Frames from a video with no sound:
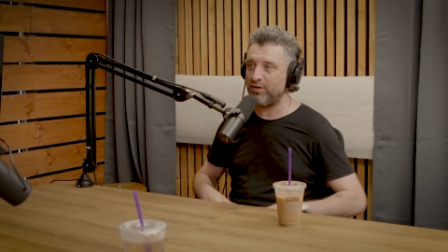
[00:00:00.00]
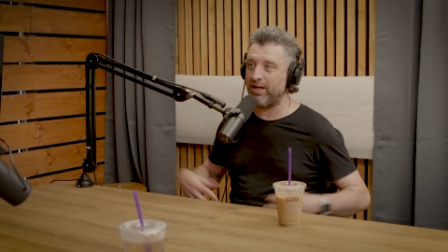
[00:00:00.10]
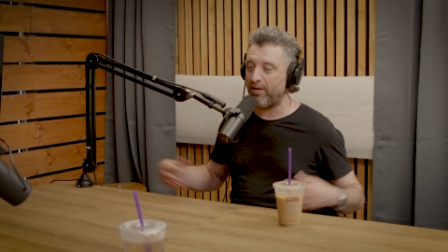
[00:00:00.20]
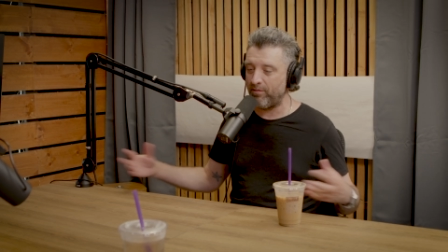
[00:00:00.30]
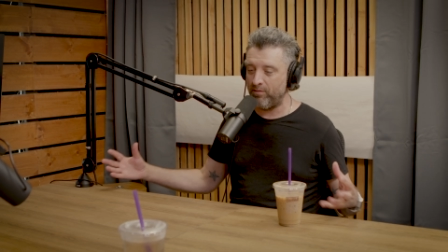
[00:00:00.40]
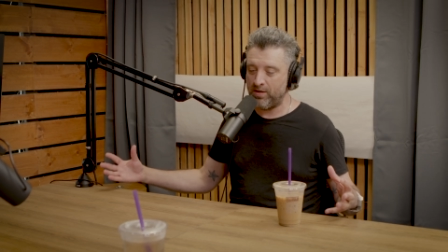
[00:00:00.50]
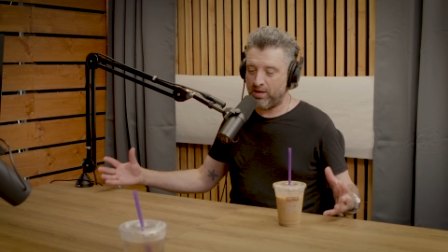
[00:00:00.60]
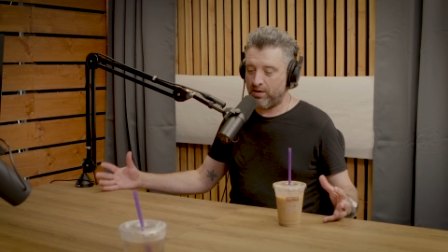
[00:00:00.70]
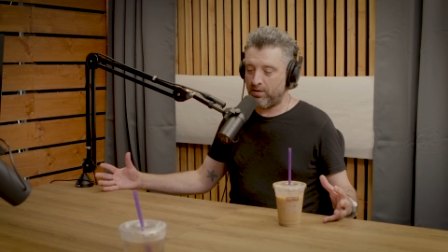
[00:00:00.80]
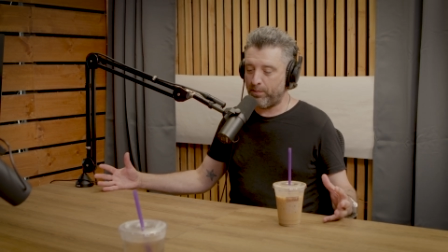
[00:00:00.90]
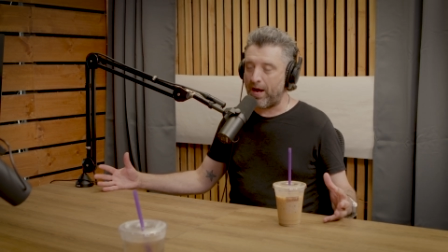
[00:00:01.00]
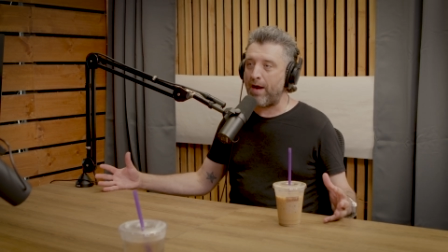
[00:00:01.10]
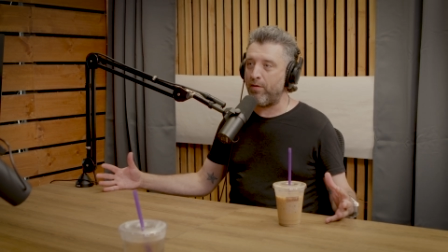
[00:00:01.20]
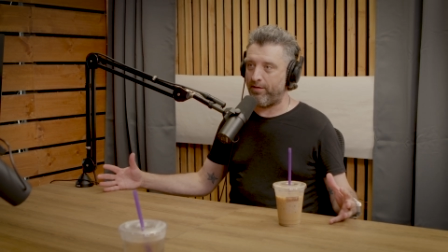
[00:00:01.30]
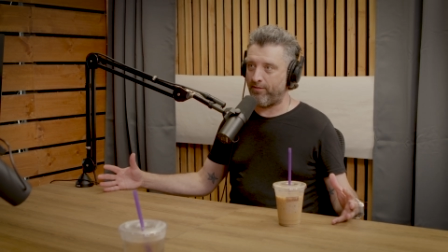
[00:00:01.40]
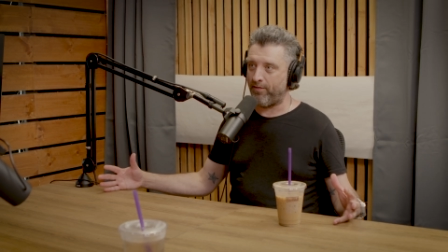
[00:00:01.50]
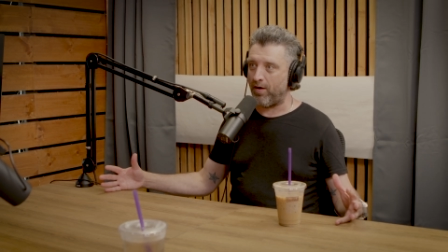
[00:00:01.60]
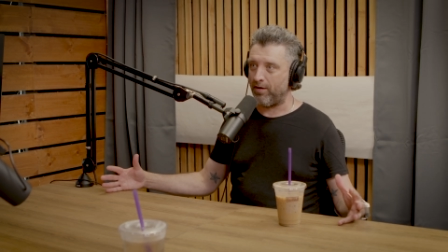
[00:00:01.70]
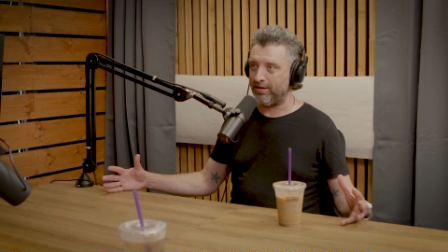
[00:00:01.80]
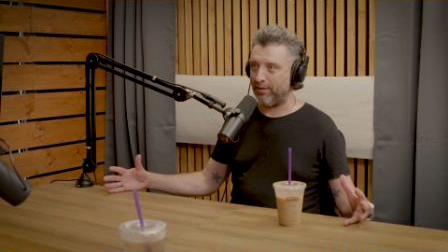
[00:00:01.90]
like a pirate
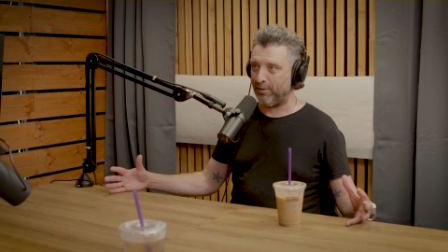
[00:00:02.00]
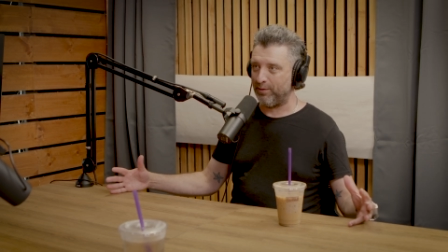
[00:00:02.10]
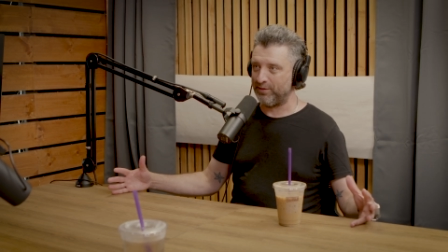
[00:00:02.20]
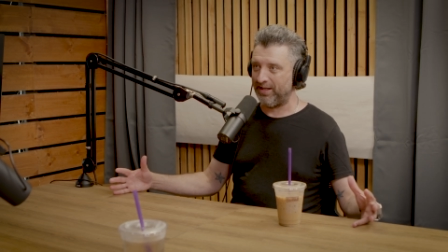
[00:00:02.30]
fog that rolls